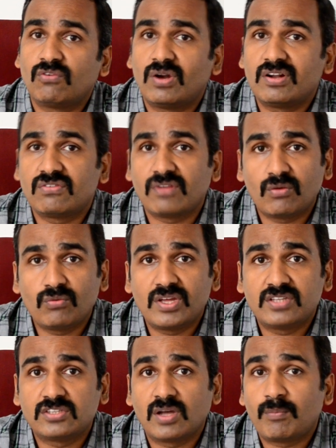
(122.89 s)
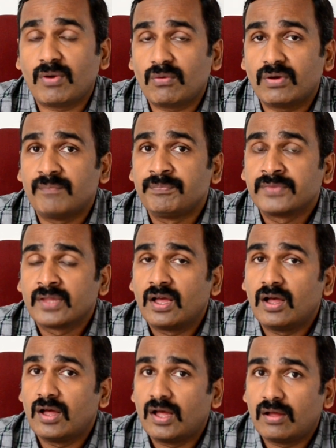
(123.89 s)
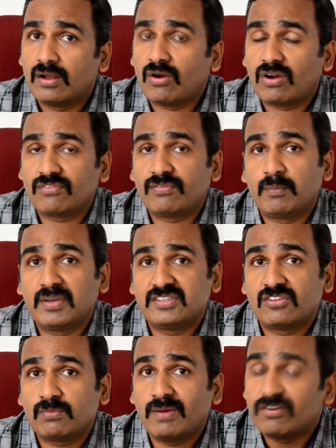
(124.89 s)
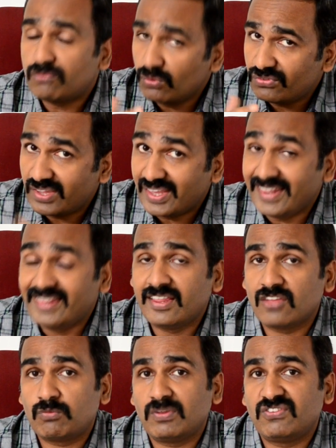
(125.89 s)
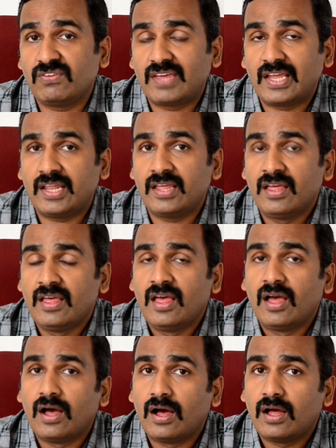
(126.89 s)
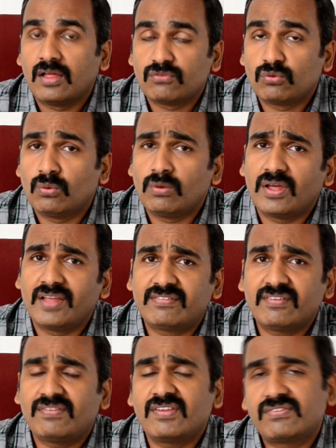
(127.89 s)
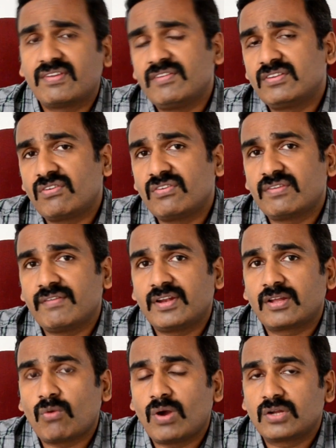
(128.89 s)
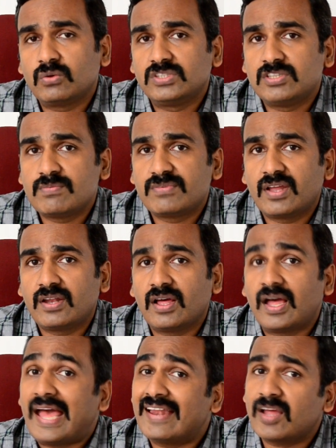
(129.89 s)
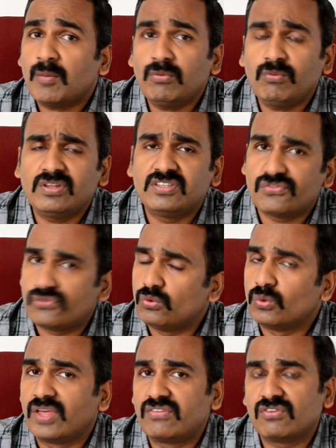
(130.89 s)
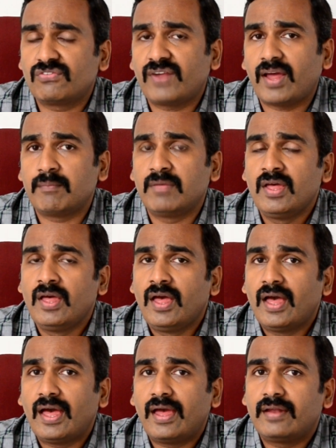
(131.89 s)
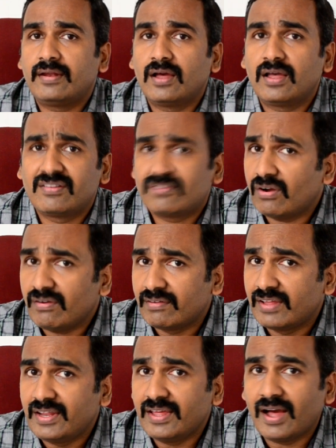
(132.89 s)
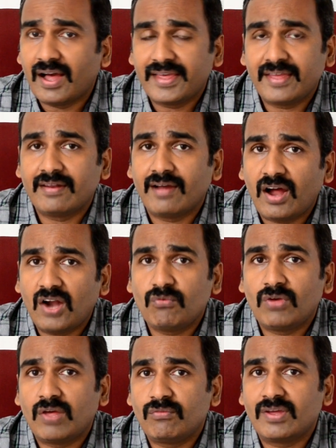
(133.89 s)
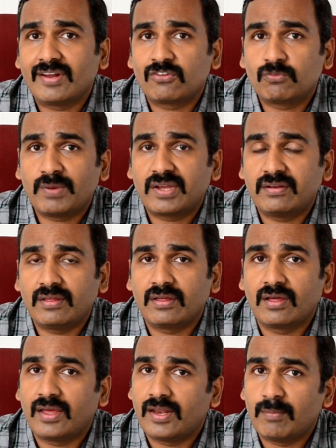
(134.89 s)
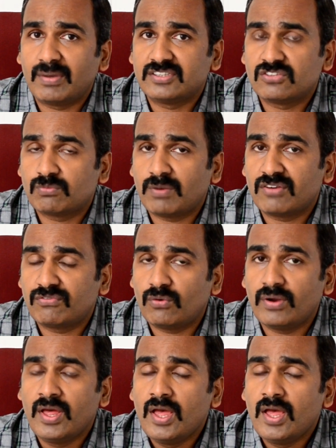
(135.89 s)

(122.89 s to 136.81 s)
ones which power a lot of budget smartphones in India specifically. So it's a 6737 quad-core chipset and coupled with just 2 gigs of RAM, and it's not a really high-end hardware we are expecting in a budget smartphone.